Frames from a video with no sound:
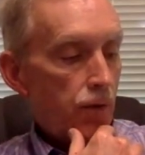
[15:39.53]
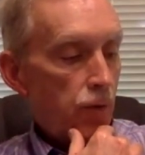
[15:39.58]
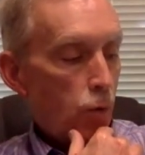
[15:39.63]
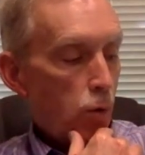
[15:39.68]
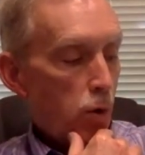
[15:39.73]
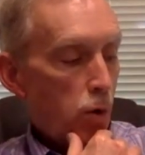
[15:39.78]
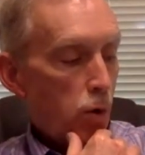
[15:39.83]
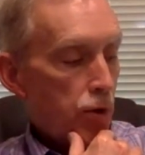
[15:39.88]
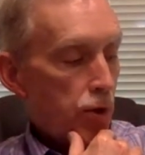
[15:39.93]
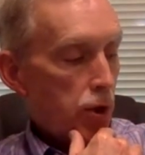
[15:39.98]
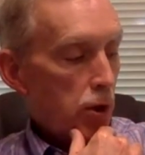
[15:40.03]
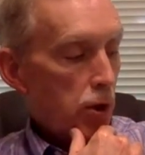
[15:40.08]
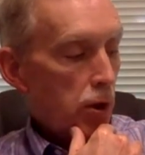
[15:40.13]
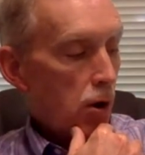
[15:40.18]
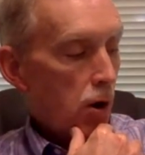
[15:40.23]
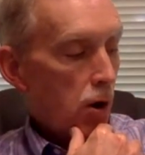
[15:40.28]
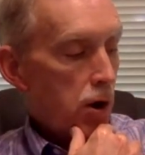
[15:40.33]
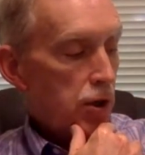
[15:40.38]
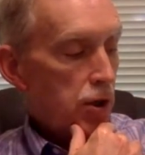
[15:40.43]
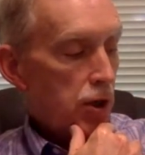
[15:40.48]
fourth
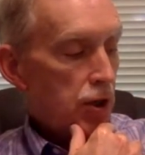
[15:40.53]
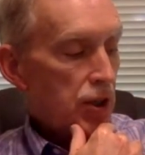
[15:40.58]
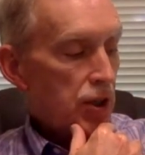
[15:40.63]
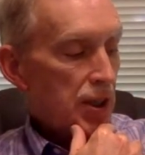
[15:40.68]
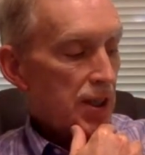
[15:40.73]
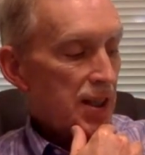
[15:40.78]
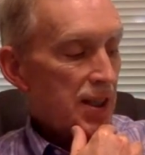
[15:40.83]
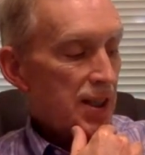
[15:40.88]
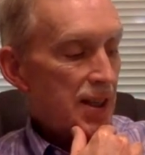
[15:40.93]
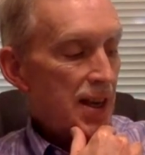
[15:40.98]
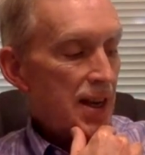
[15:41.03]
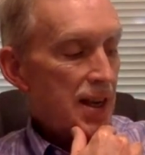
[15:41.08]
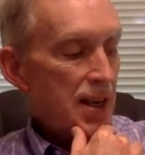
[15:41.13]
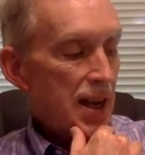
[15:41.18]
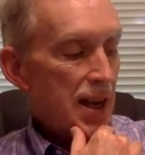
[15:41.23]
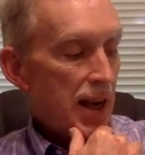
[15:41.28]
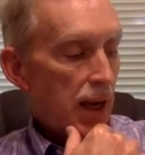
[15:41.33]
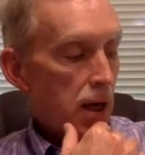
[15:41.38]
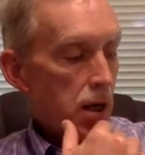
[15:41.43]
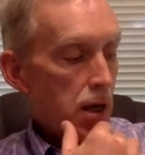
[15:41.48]
largest
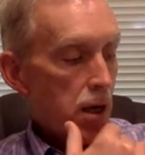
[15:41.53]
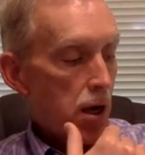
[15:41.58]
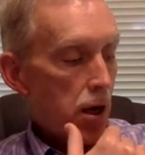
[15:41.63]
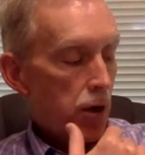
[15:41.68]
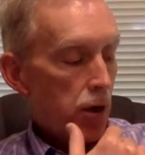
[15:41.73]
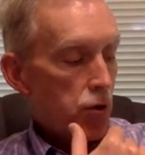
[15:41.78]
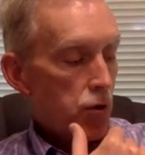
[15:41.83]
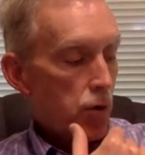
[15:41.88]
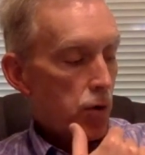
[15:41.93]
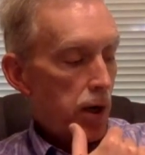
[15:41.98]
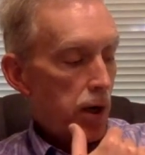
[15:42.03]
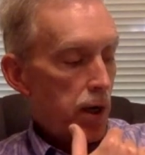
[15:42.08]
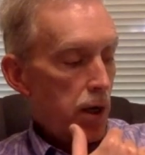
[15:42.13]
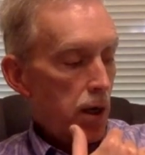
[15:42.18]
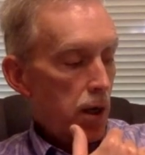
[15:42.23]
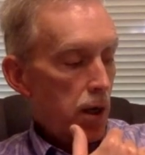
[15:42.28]
sending country.